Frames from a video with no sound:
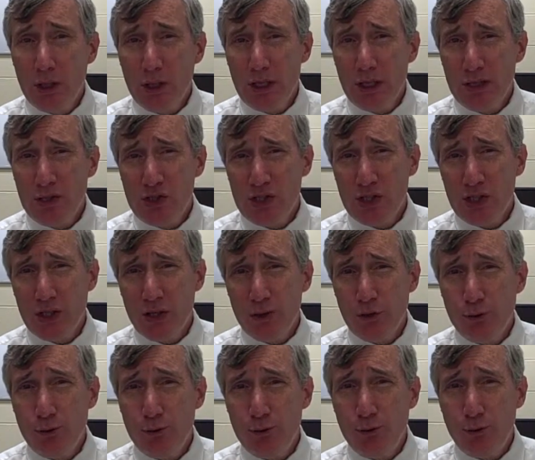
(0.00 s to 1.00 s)

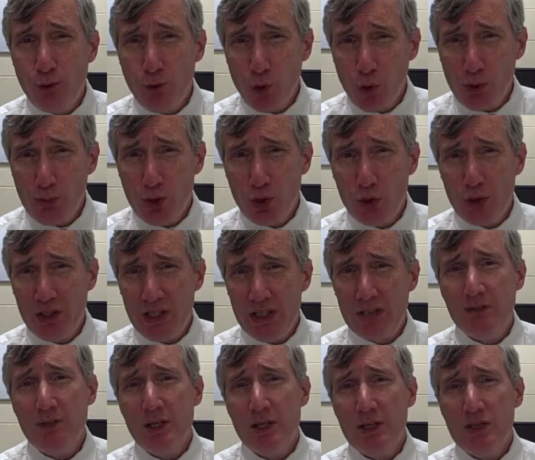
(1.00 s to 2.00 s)
consider formal
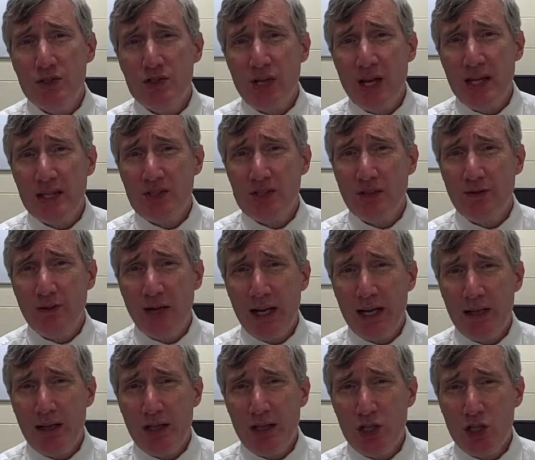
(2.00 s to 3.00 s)
deviance as the
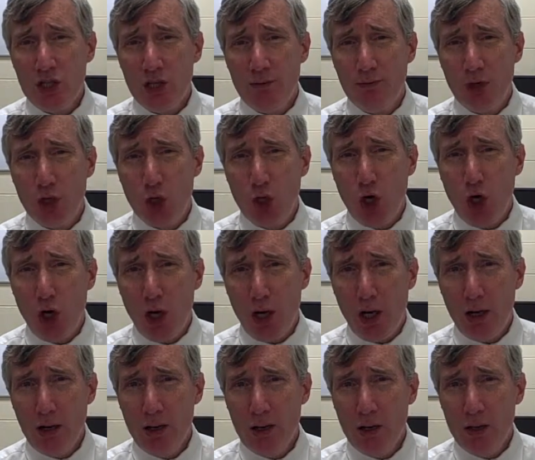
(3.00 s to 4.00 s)
violation of a
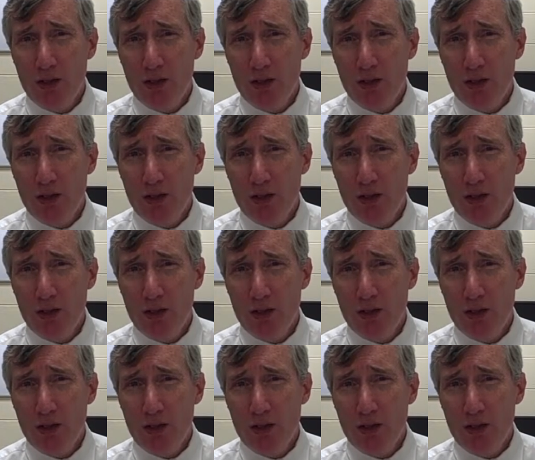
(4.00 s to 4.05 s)
law,